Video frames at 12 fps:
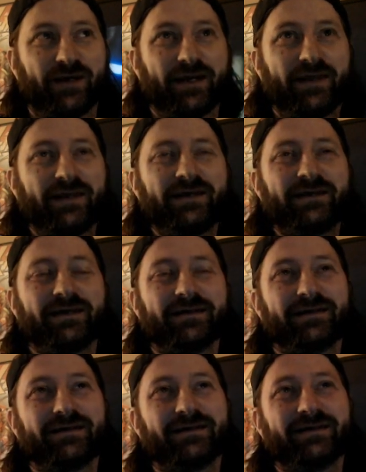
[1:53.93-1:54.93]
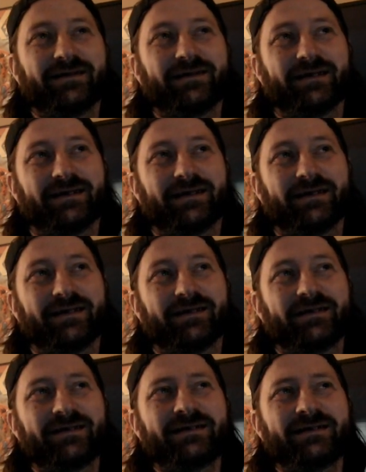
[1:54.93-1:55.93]
And I think that the
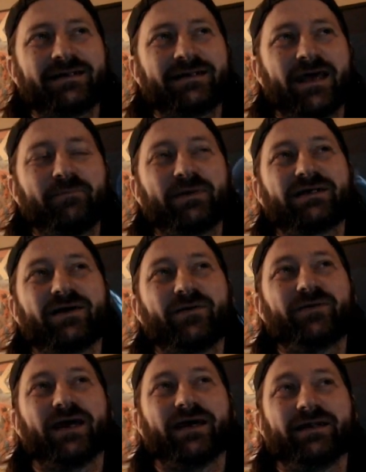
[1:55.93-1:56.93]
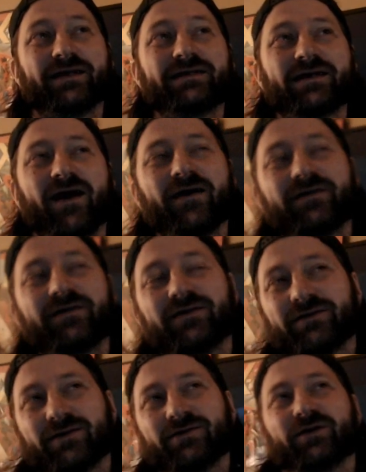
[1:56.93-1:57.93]
this episode and this arc that they're
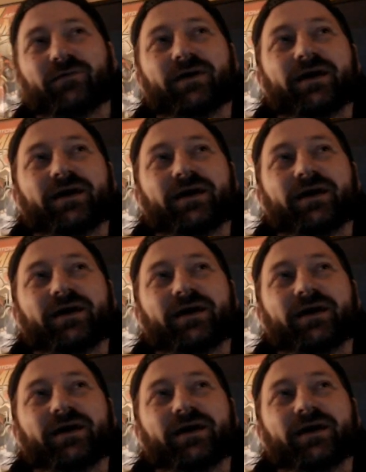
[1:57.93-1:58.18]
doing